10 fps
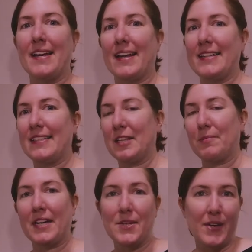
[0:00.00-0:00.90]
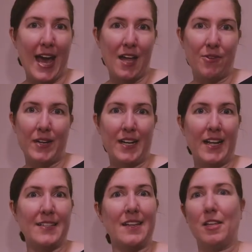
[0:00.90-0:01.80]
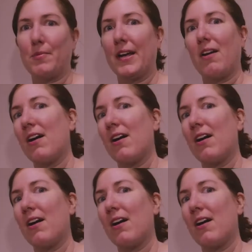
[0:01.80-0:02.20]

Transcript: and I celebrate you, Catherine, and I celebrate